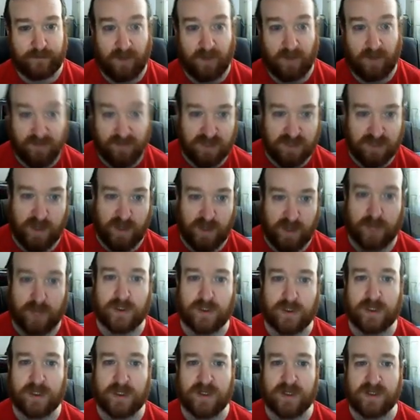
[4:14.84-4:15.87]
this week we're
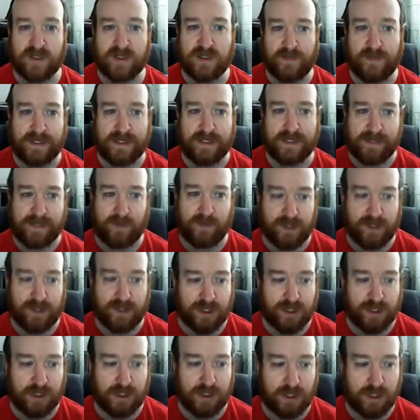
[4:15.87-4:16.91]
going to do some exam
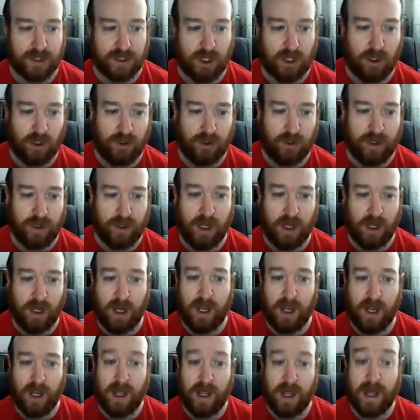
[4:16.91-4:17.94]
questions on
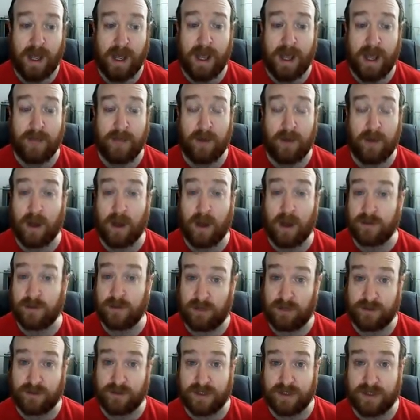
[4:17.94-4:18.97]

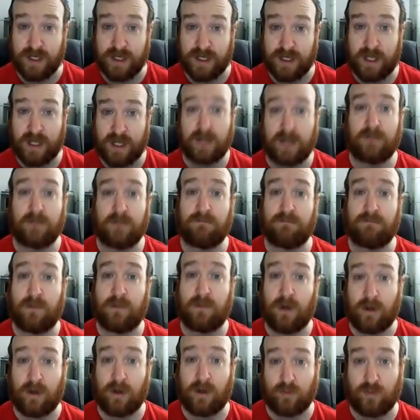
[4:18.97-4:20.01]
hydroelectricity,
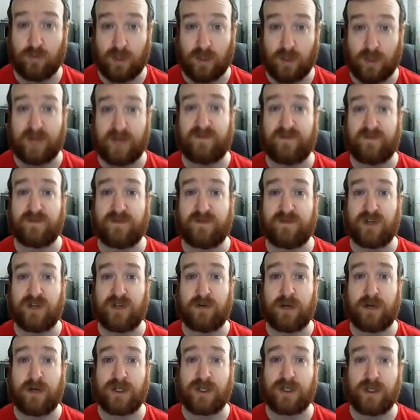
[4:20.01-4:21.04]
on wave
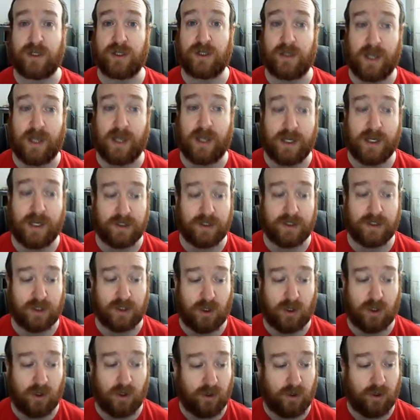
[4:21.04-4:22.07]
generation, and
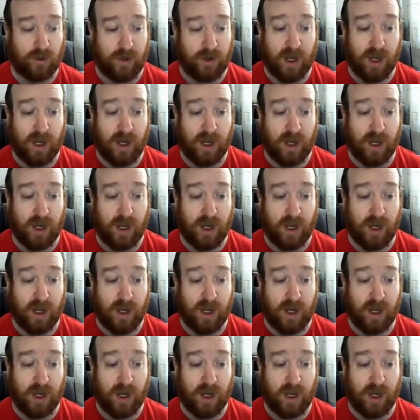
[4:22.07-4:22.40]
on